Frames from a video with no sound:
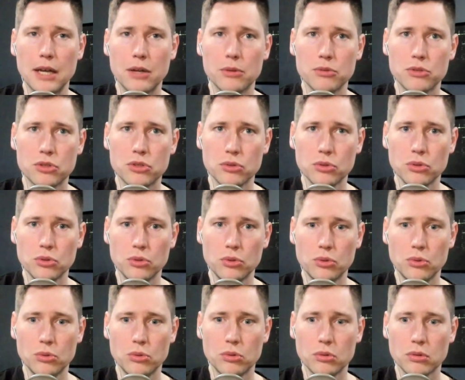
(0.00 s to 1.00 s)
down
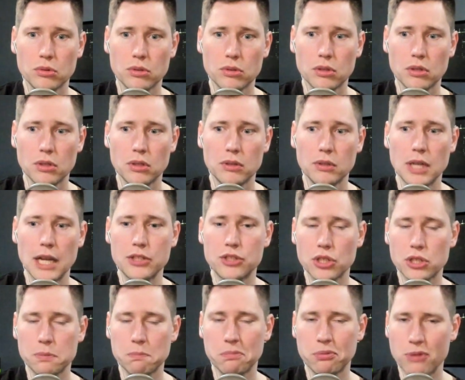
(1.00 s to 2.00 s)
to not
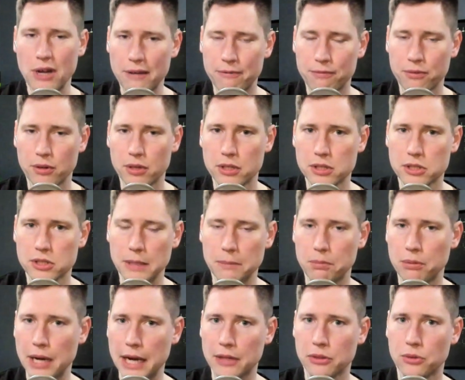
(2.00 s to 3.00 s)
just preference, like
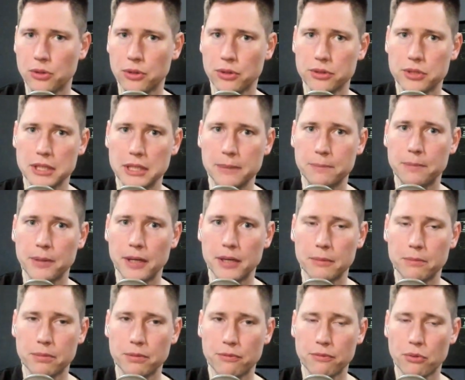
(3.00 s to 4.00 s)
brand loyalty,
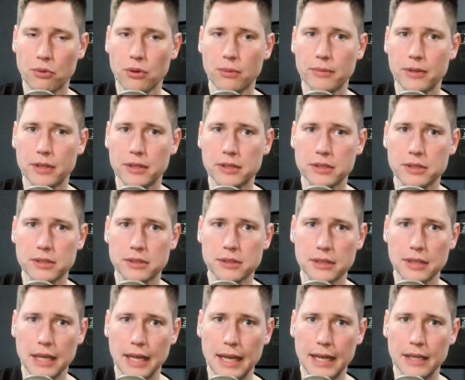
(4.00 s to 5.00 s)
but performance.
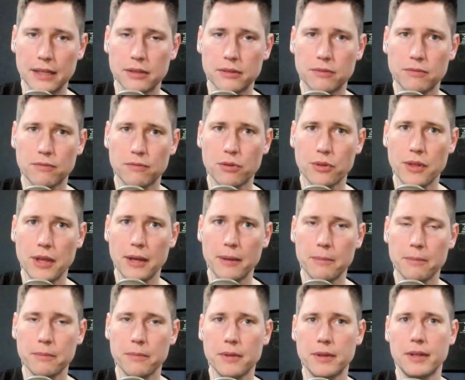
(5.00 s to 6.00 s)
Right. And for
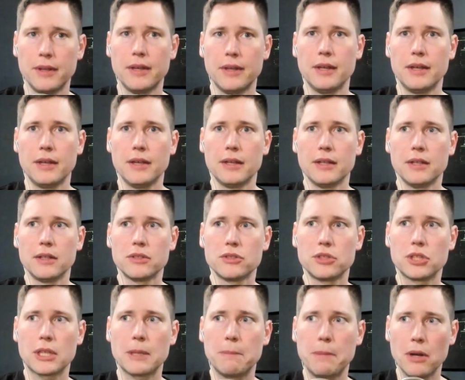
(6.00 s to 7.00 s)
them
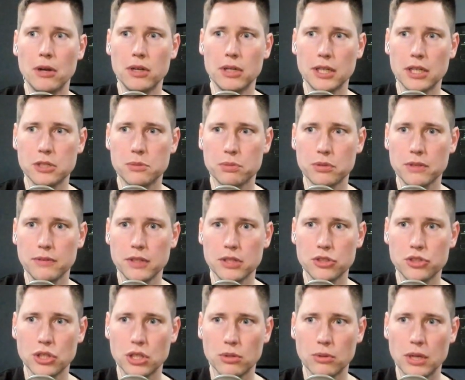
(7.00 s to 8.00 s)
to compare it against
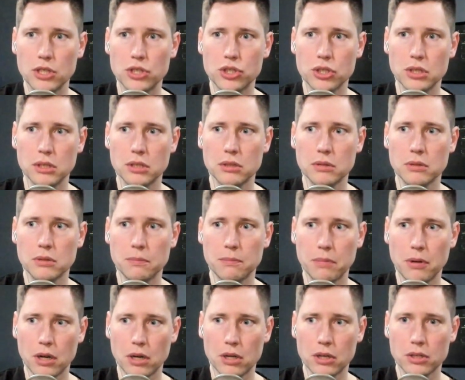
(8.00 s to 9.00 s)
previous generation
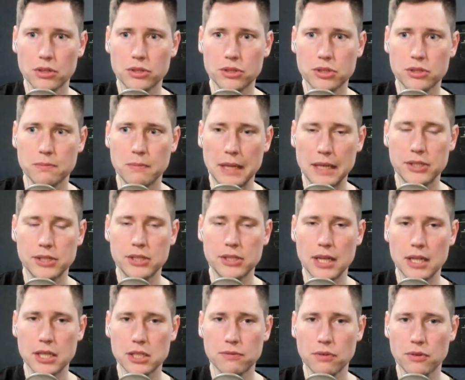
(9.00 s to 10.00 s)
parts makes
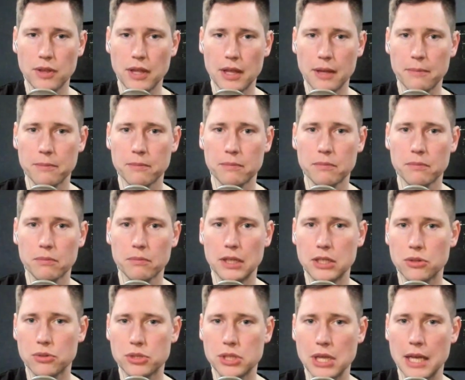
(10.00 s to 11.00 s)
sense for them.
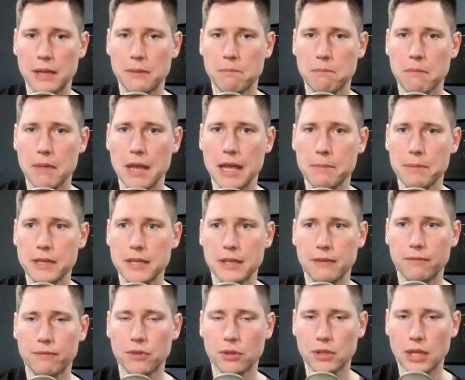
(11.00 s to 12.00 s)
Like you said, maybe
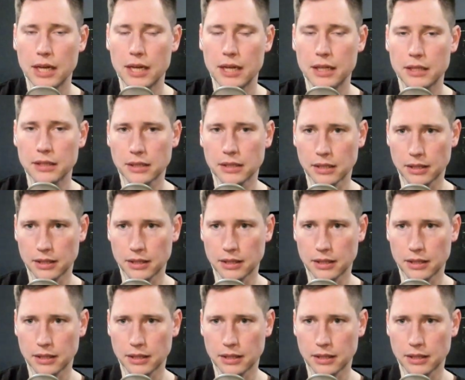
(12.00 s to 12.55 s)
if they're not